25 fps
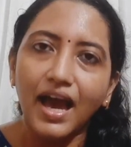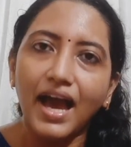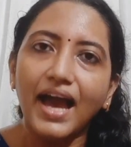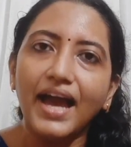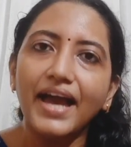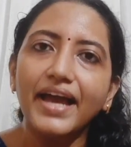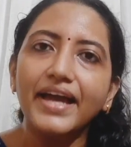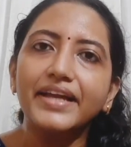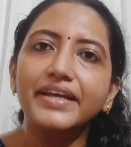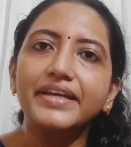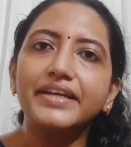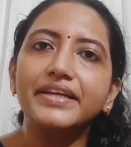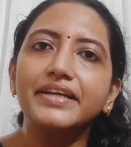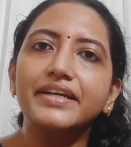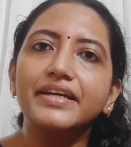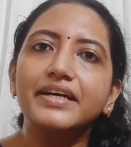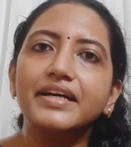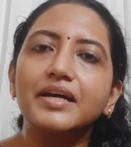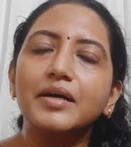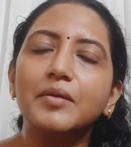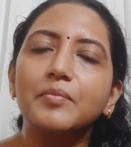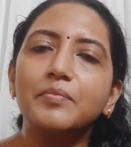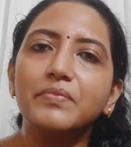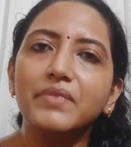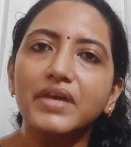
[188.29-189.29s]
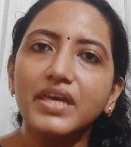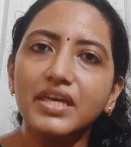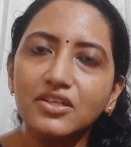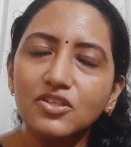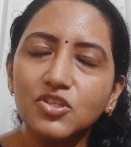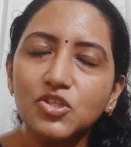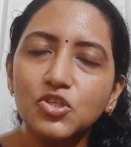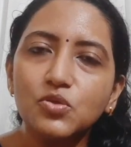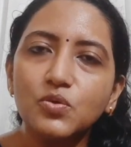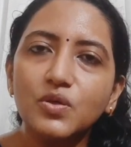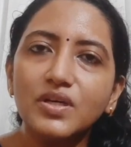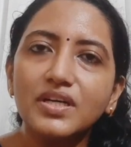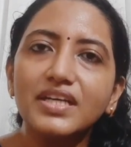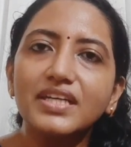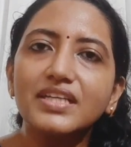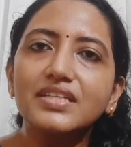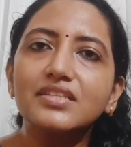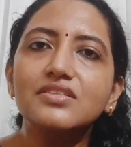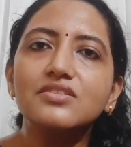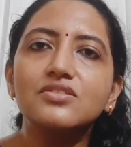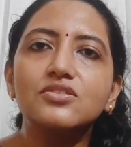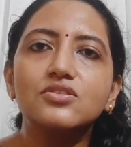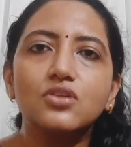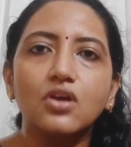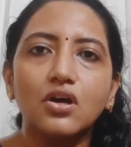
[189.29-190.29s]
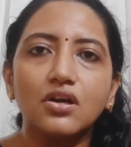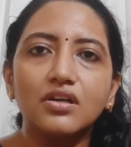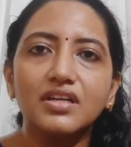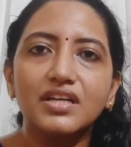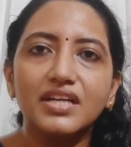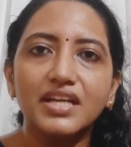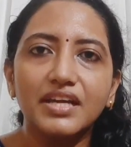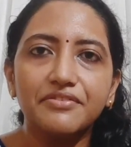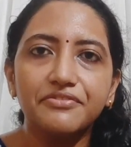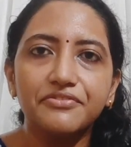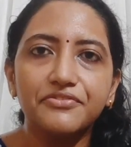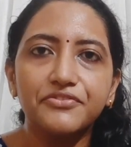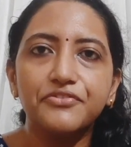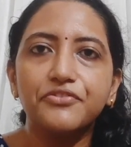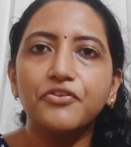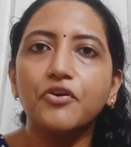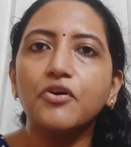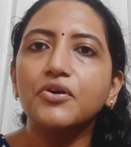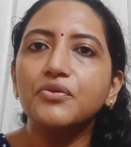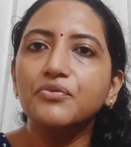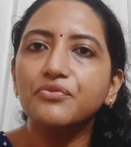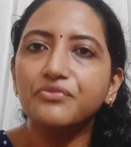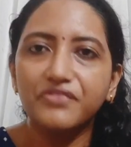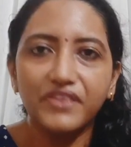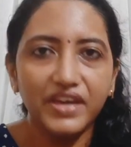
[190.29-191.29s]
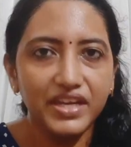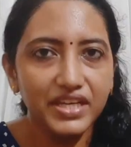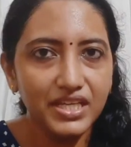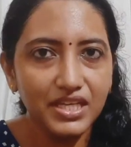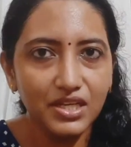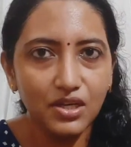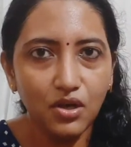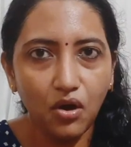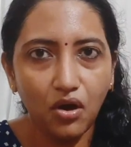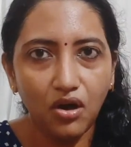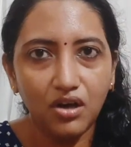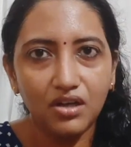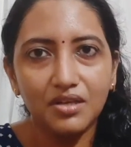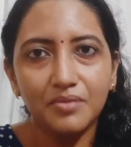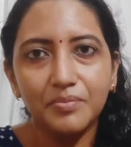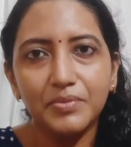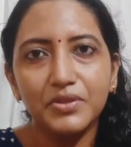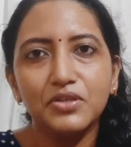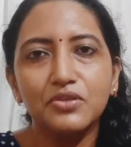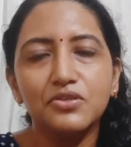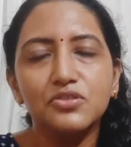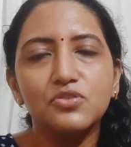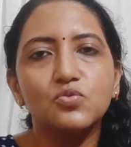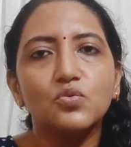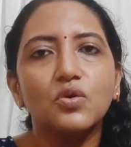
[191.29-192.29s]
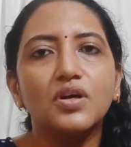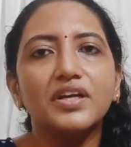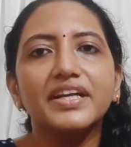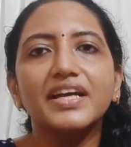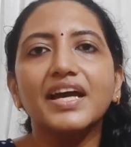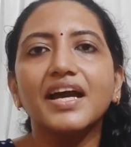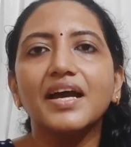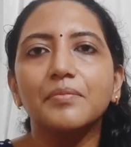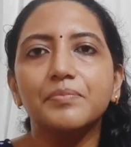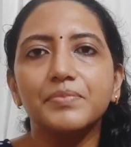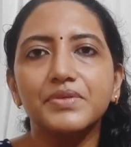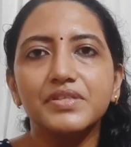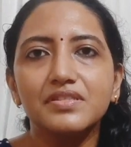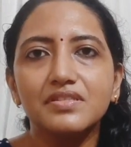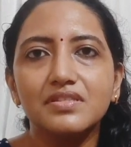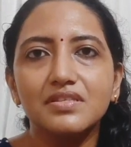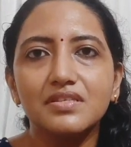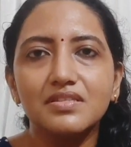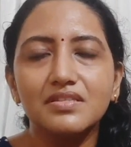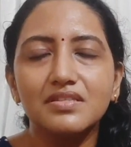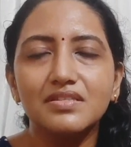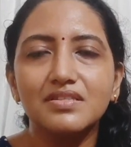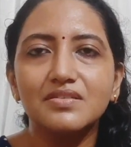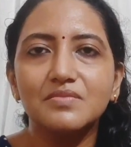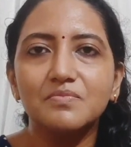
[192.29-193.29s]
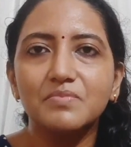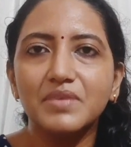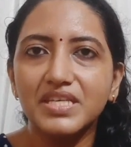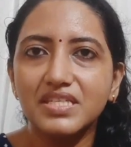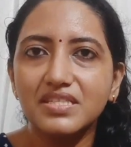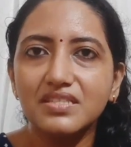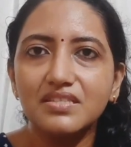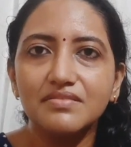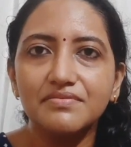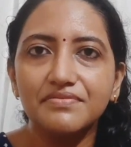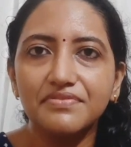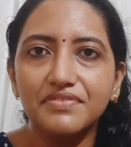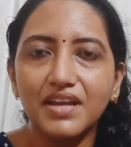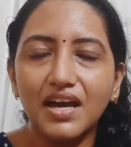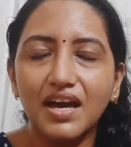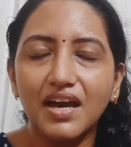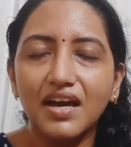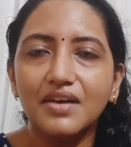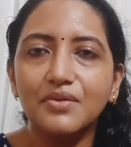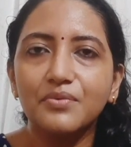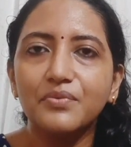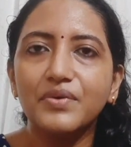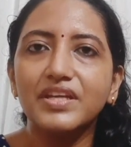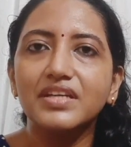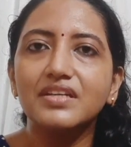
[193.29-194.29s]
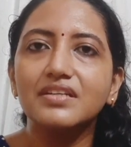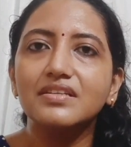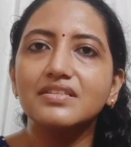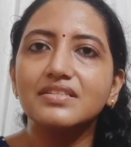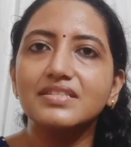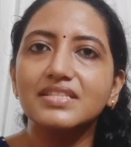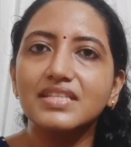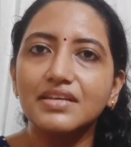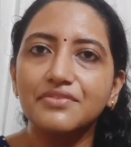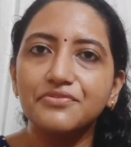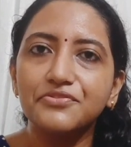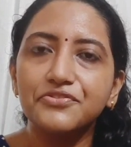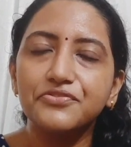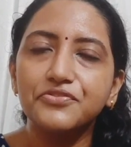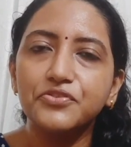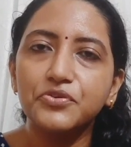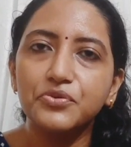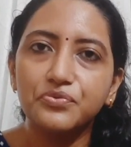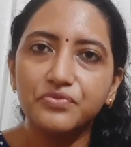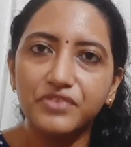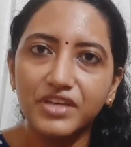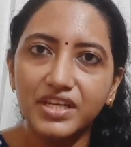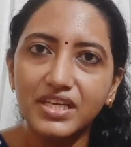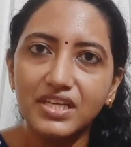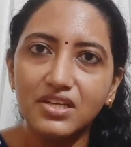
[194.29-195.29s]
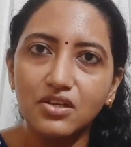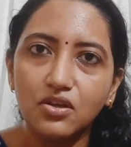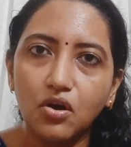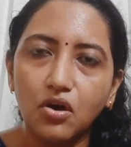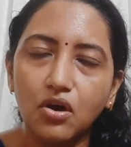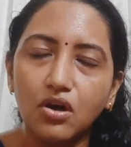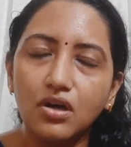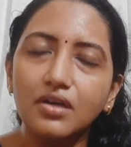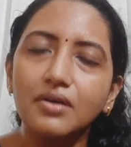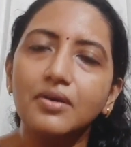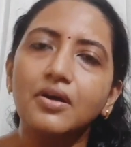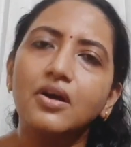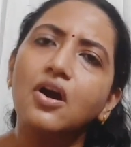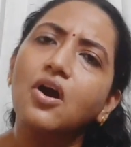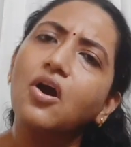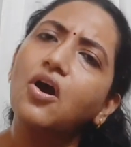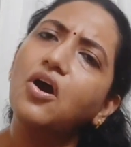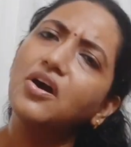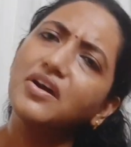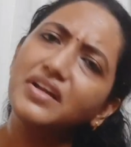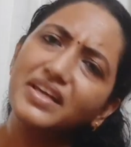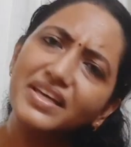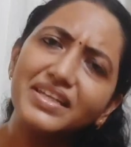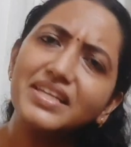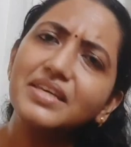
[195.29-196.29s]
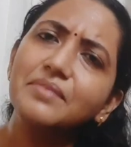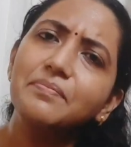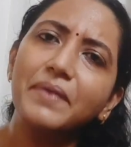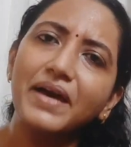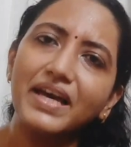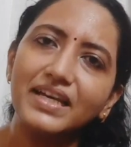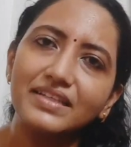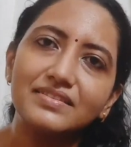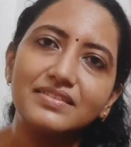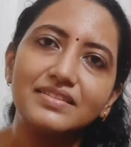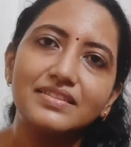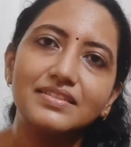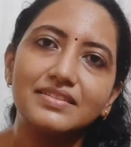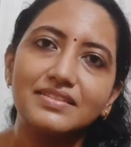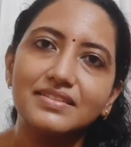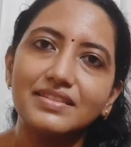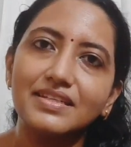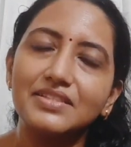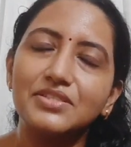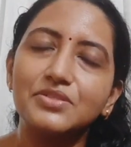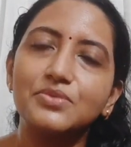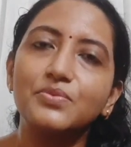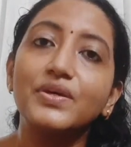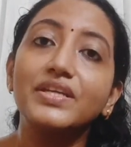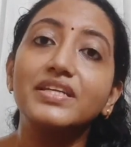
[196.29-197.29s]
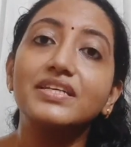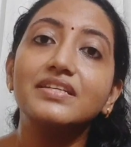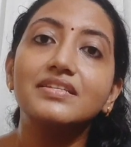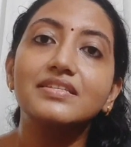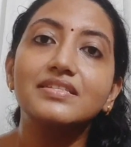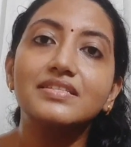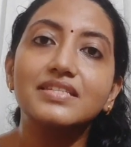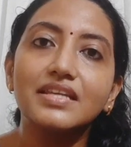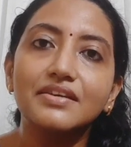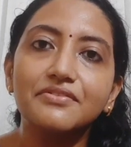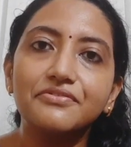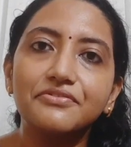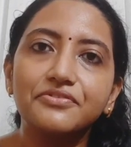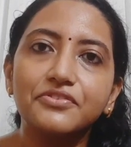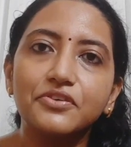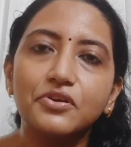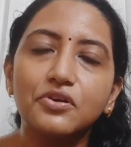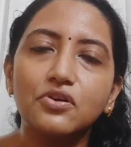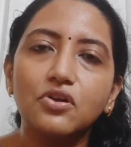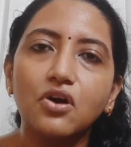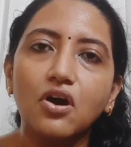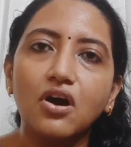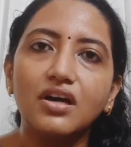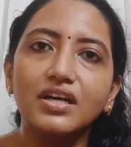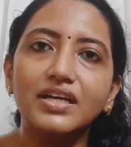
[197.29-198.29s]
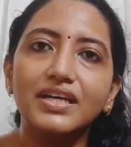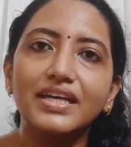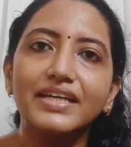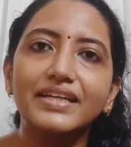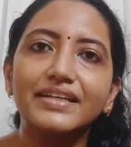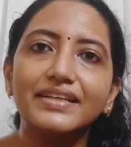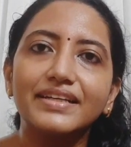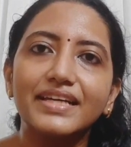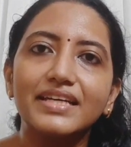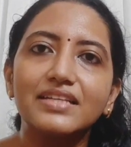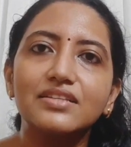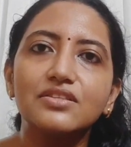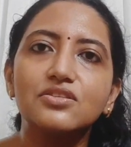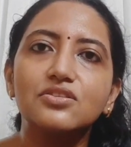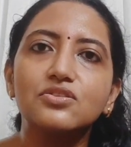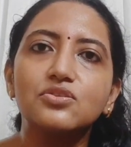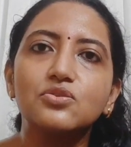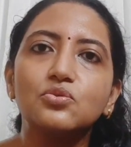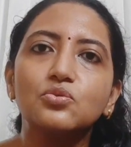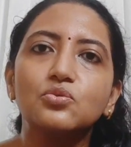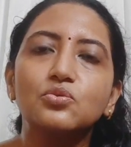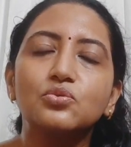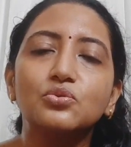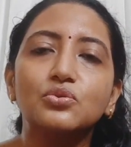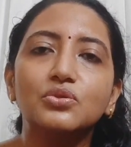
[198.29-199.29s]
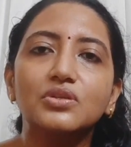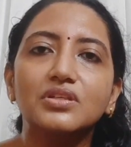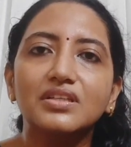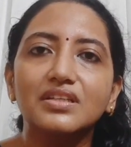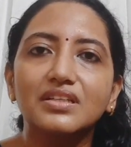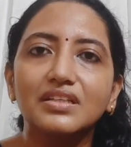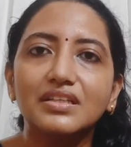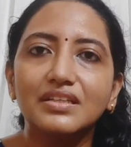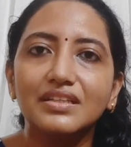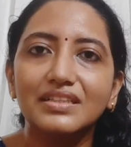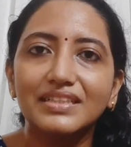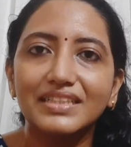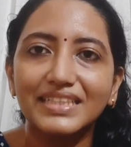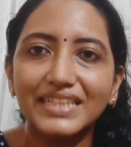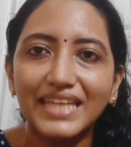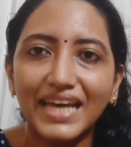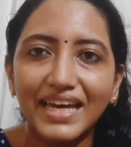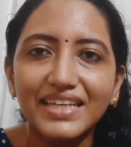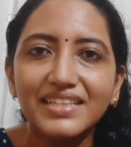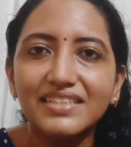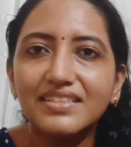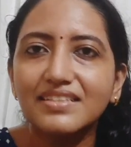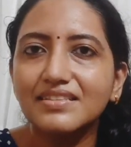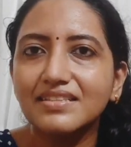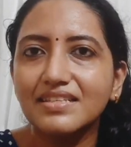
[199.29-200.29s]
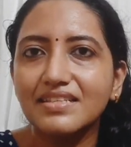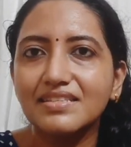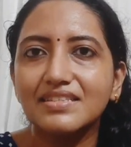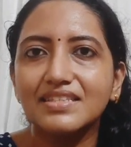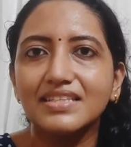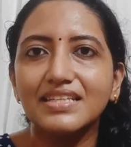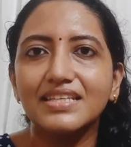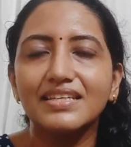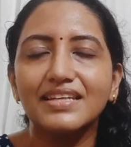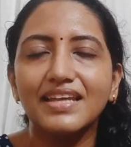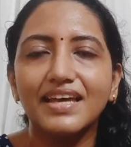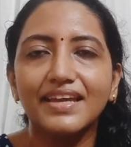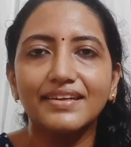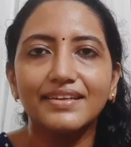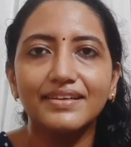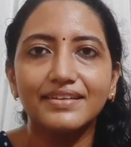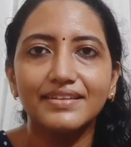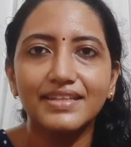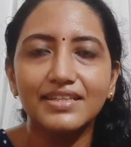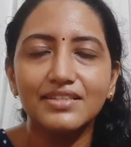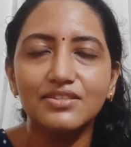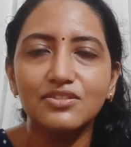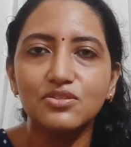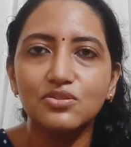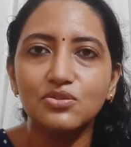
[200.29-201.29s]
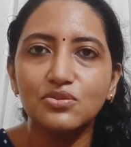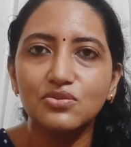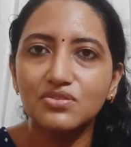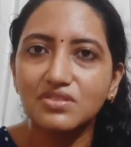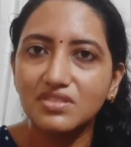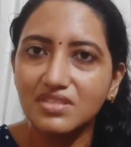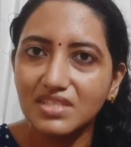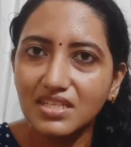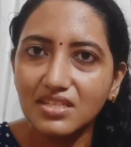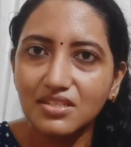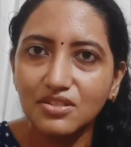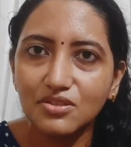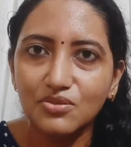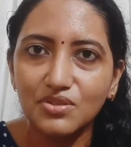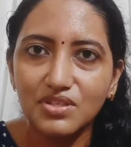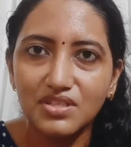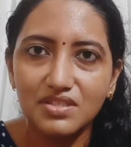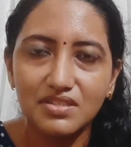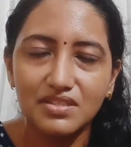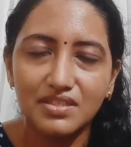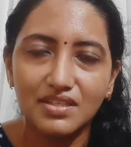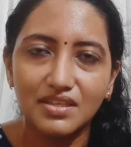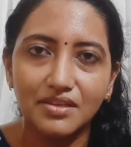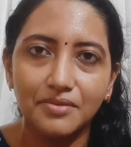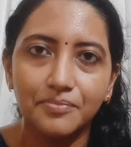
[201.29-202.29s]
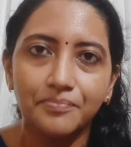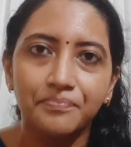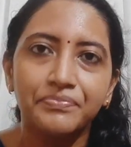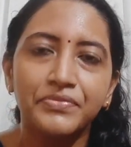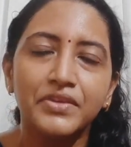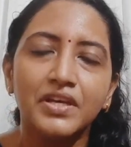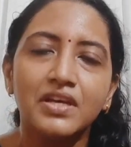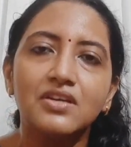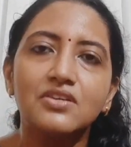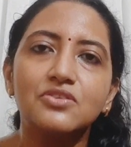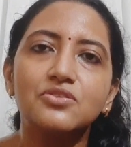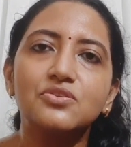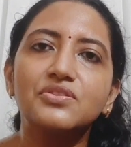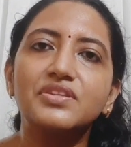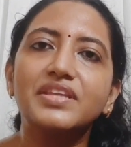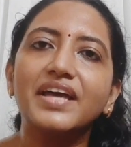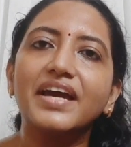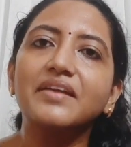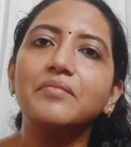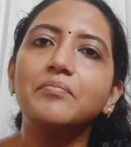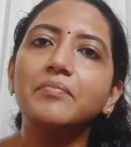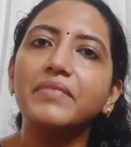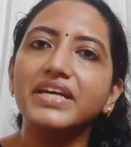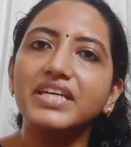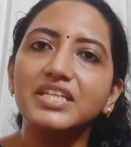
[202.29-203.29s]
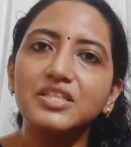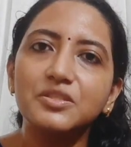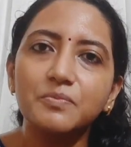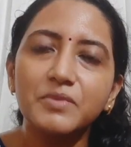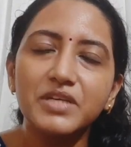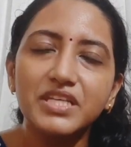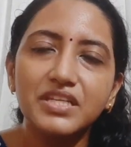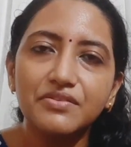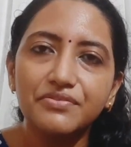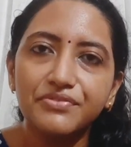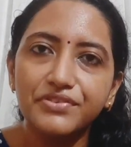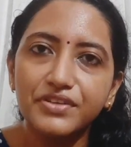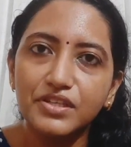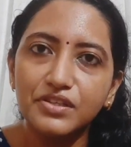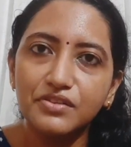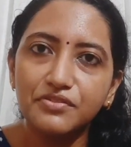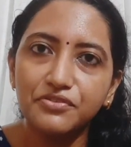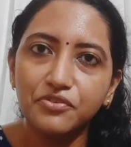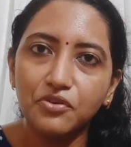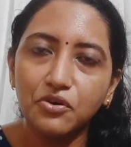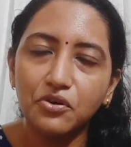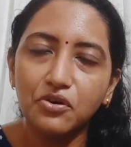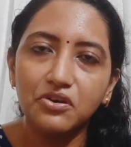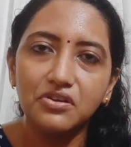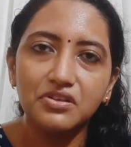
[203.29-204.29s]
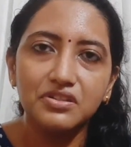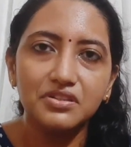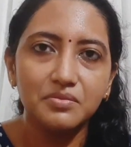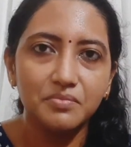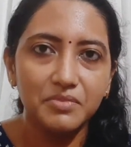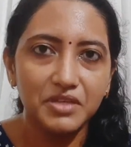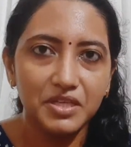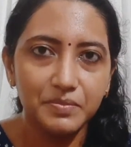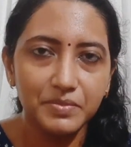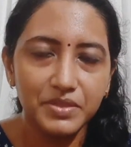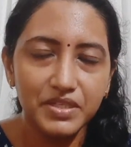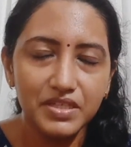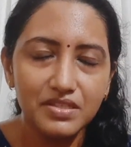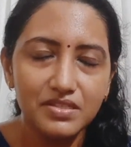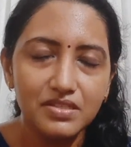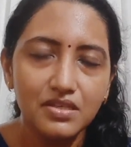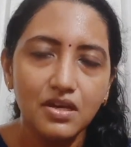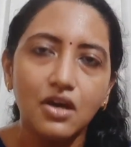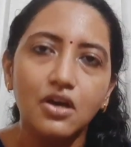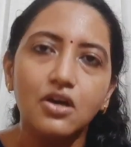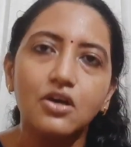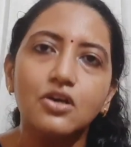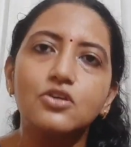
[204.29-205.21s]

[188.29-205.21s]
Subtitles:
And make sure it is not left for very long, because what happens is this basin flour, when it is left for very long, or any packs as such, when it is left for long, it tends to tighten the skin and it tends to stick to the skin. So that might be difficult for the babies.